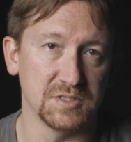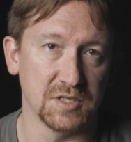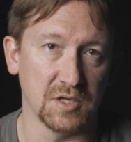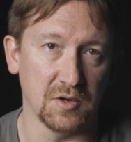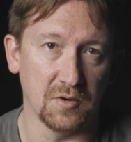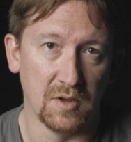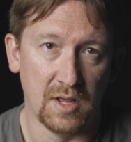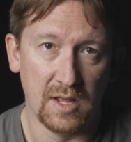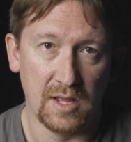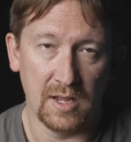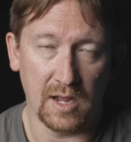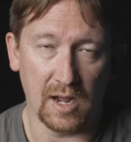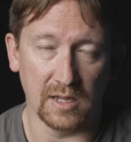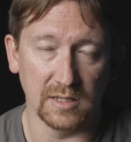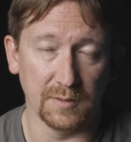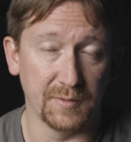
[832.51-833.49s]
So
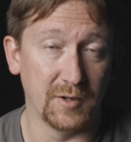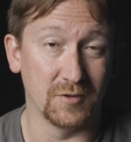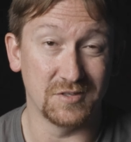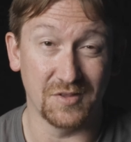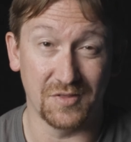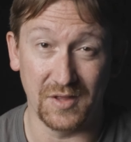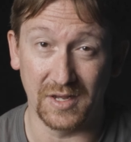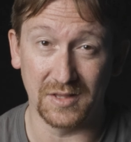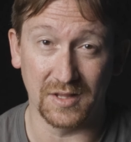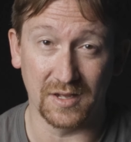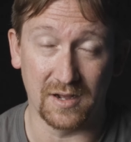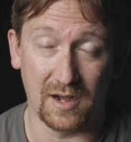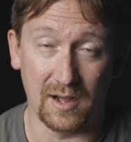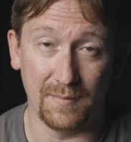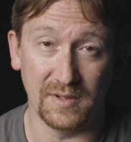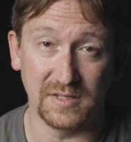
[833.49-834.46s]
let me know what you think in the
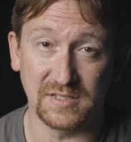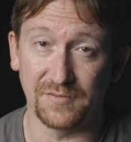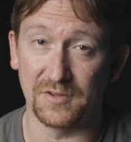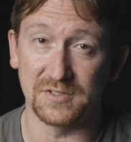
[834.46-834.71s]
comments.